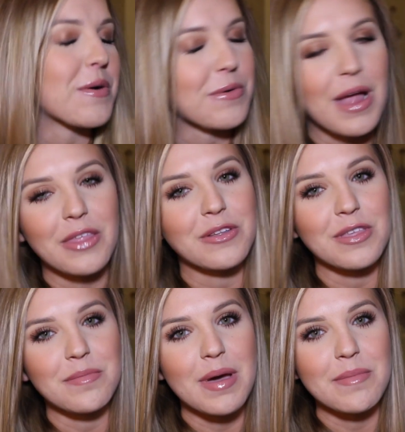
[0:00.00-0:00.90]
rather
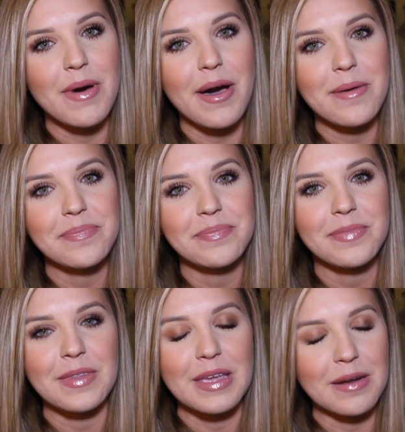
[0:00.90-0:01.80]
than my mom
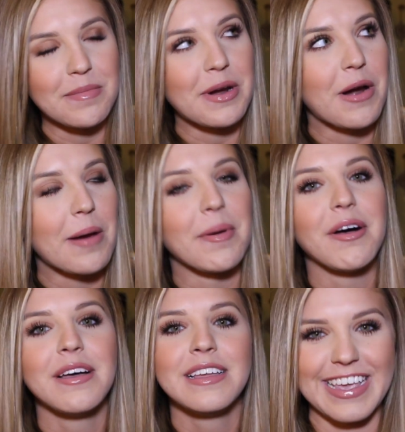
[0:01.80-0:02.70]
and my grandma,